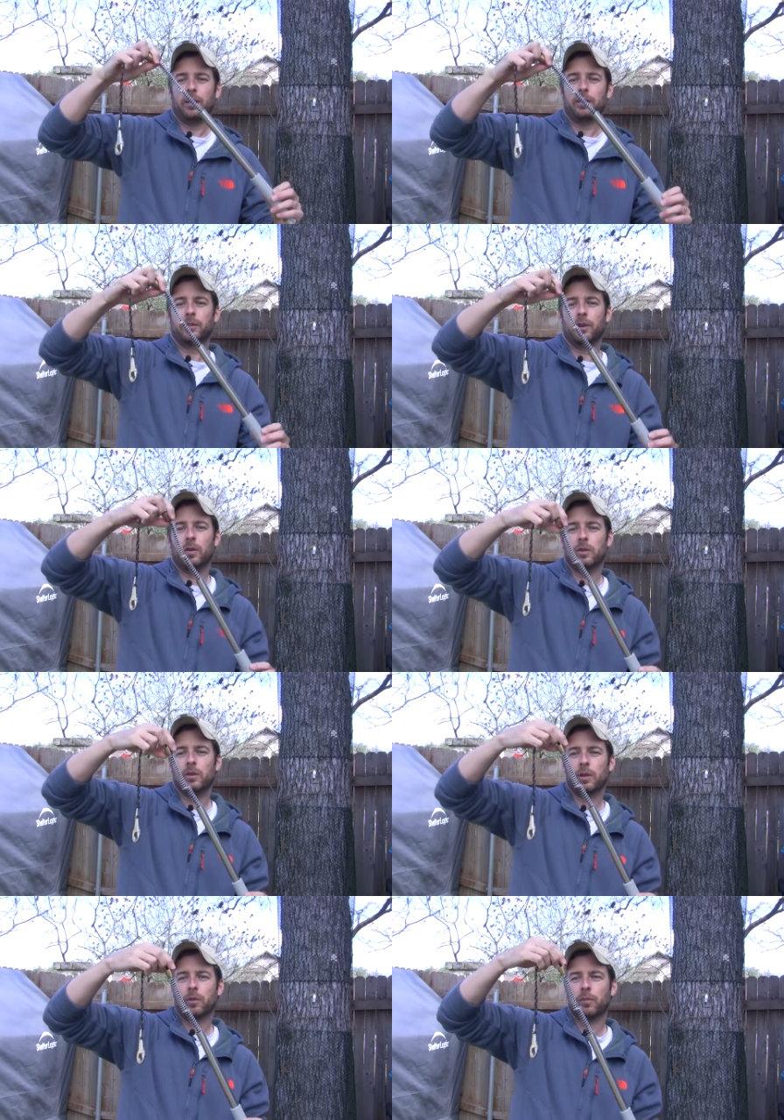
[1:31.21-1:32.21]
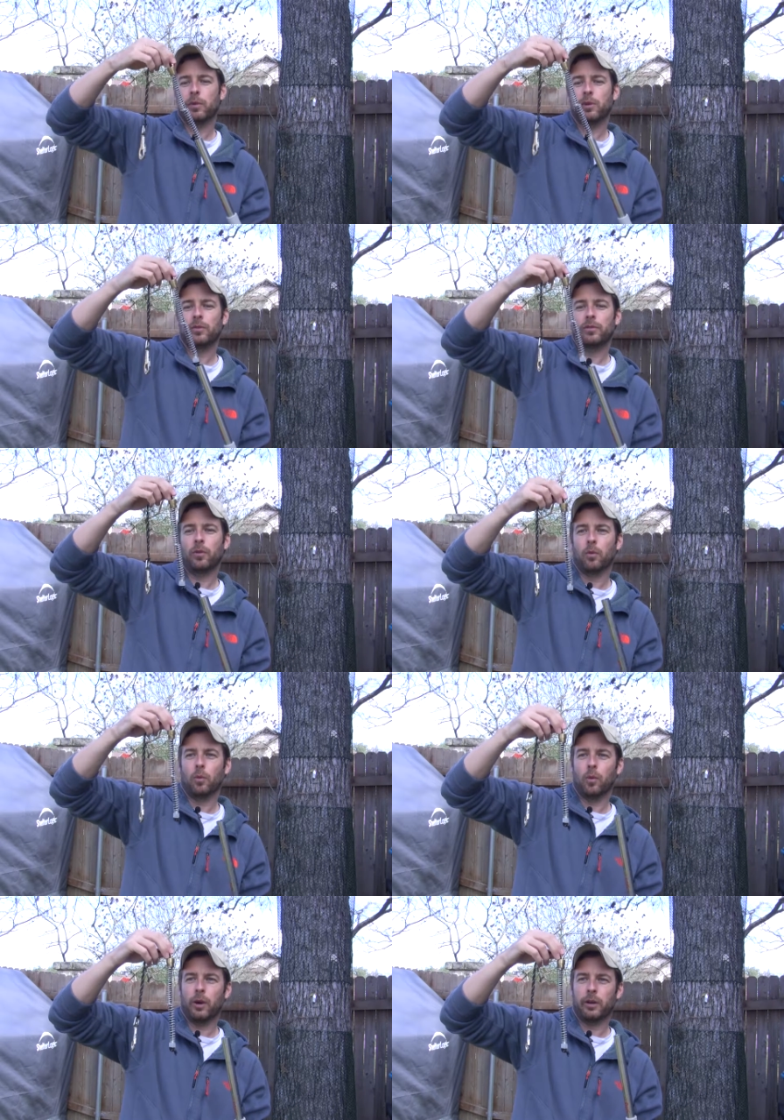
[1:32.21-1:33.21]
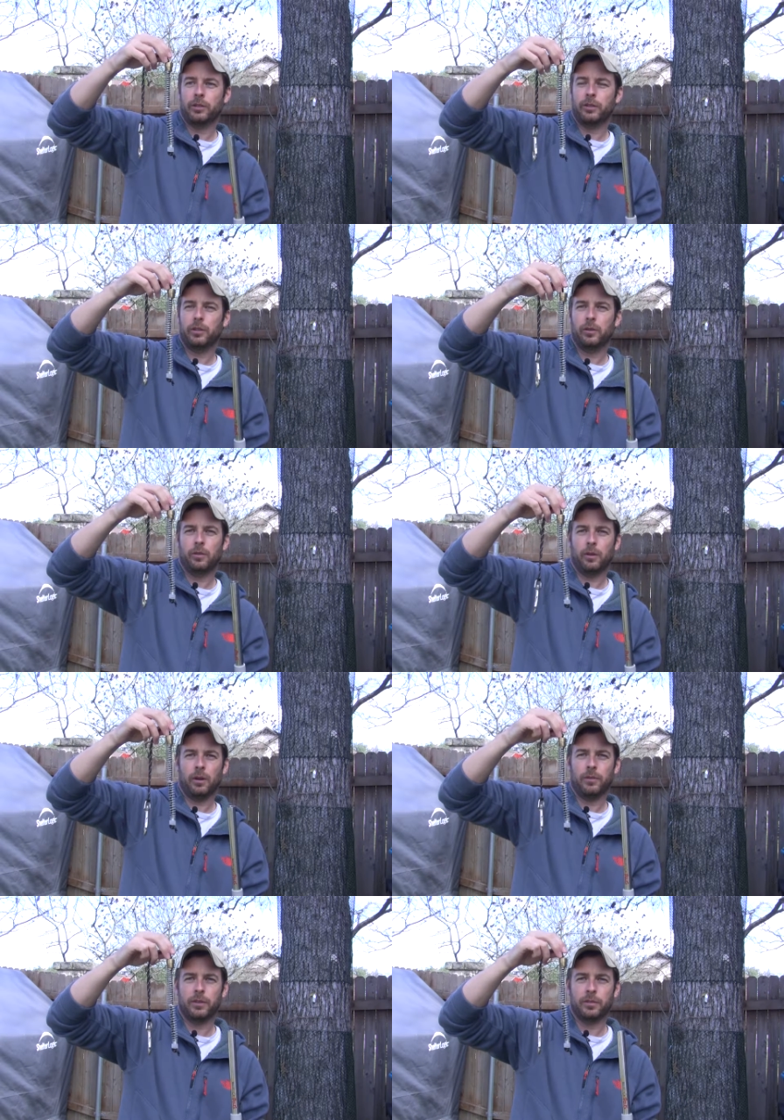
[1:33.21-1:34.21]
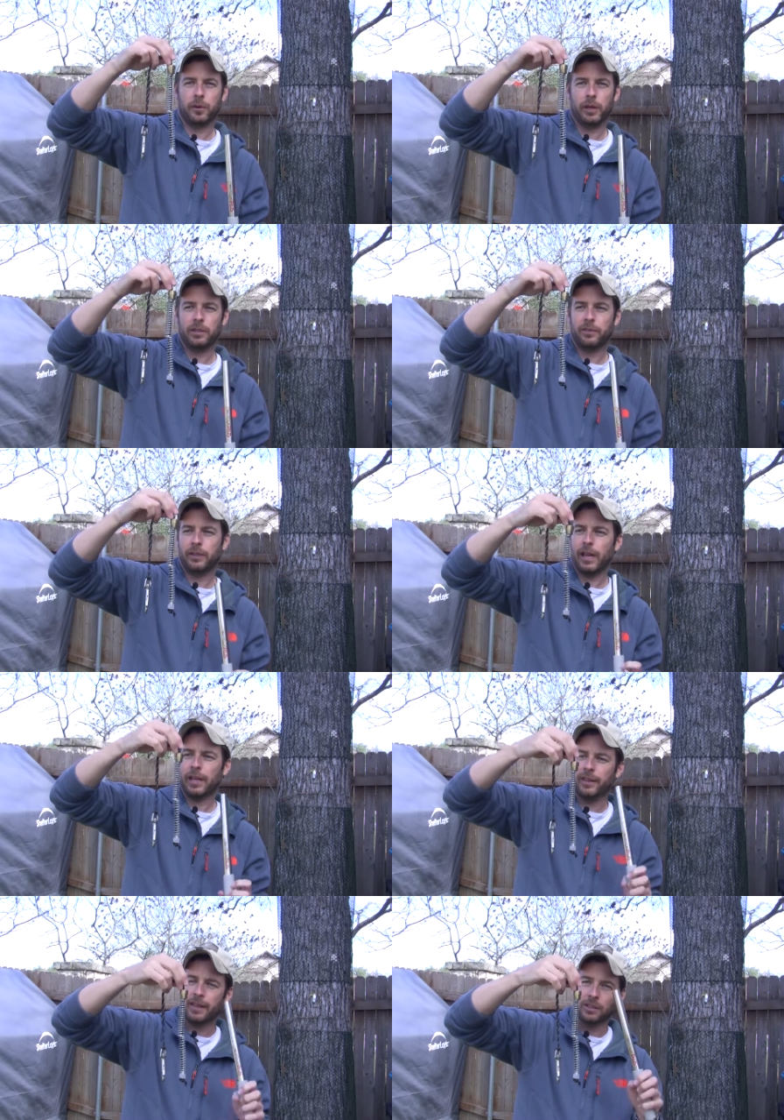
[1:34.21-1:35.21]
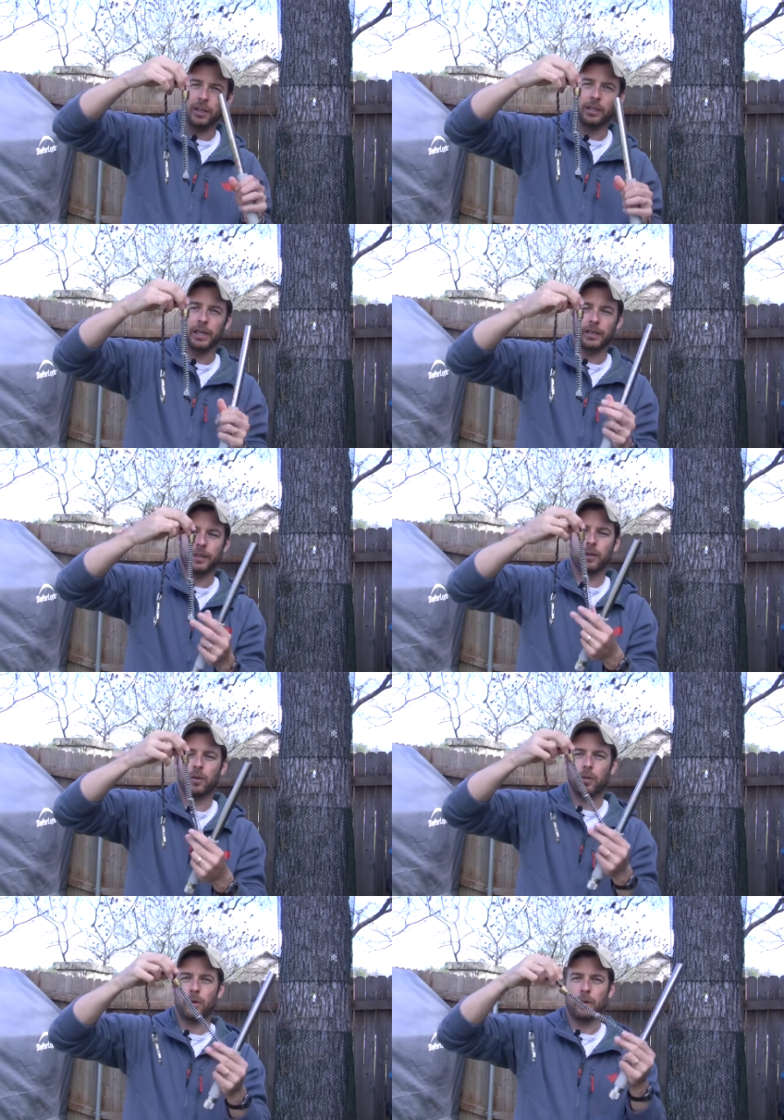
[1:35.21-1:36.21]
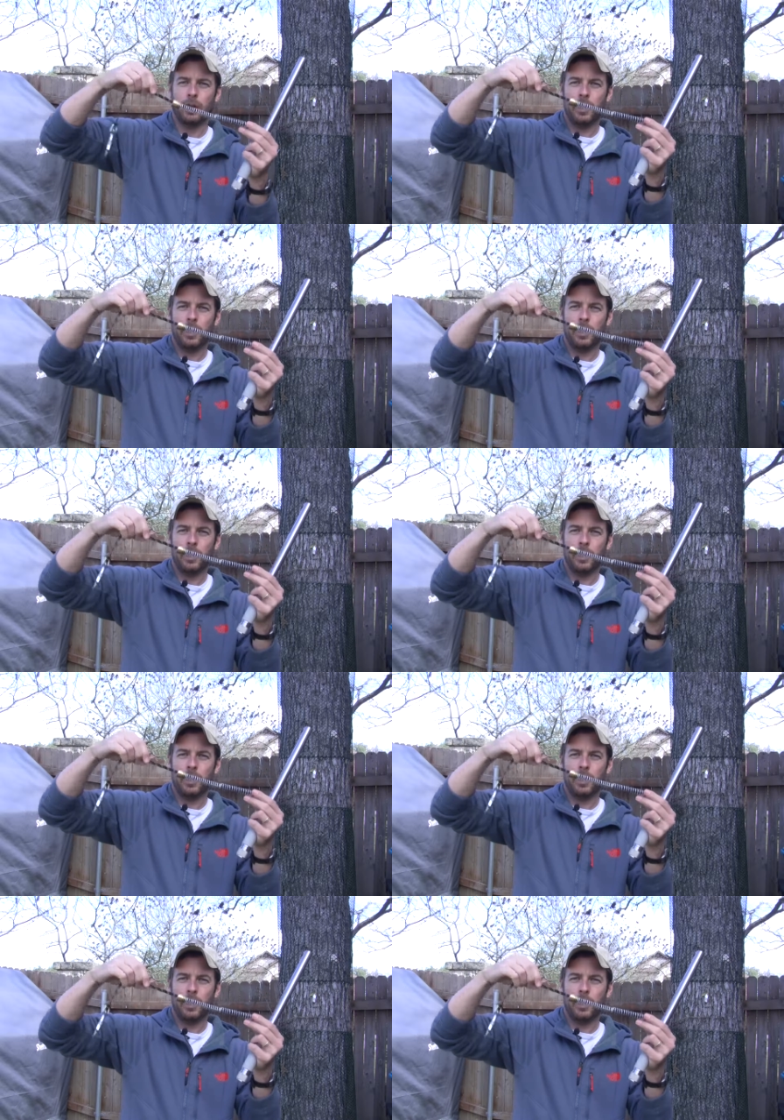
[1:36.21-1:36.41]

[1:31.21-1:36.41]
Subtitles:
So you can remove 1 or 2 of the springs if you like, and that's going to lengthen the cord.